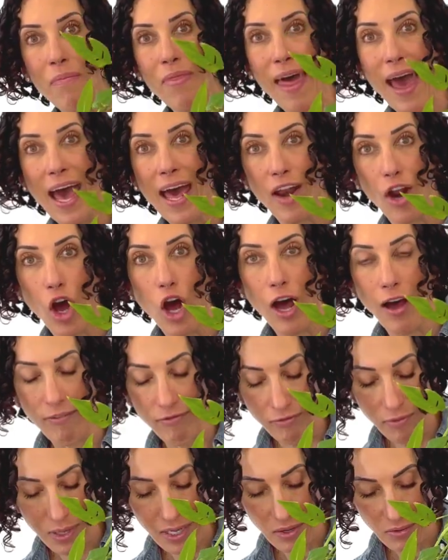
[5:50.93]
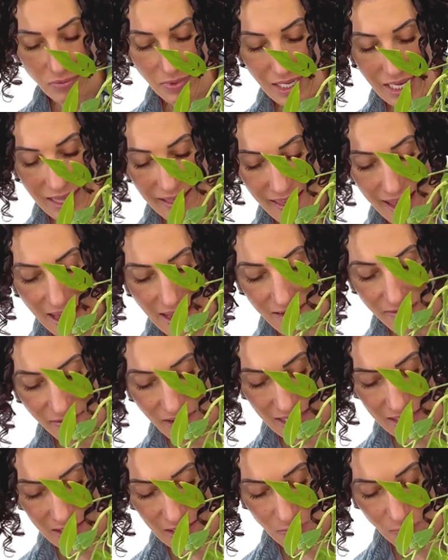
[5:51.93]
that off. We don't need that. In
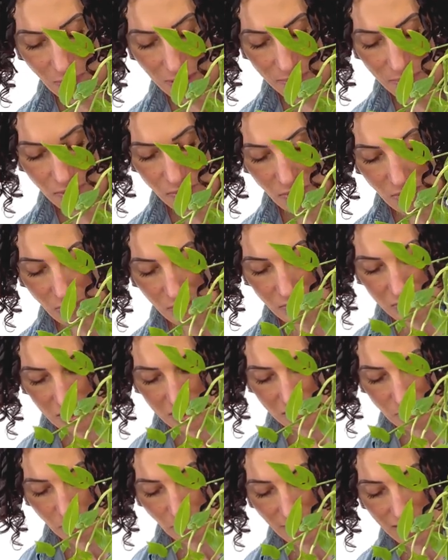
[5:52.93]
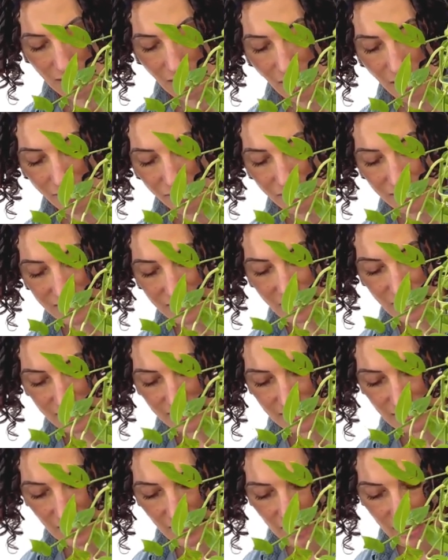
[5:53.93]
fact, it probably will just break off. It's
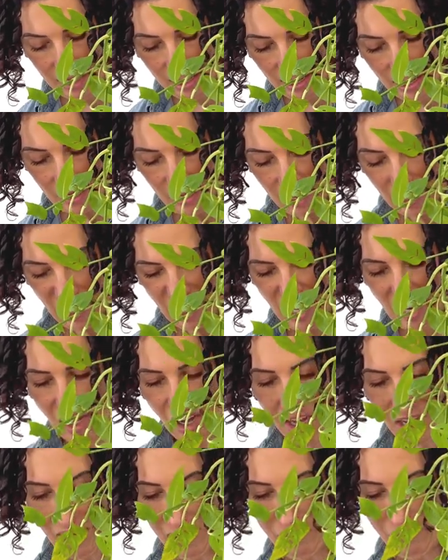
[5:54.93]
just hung on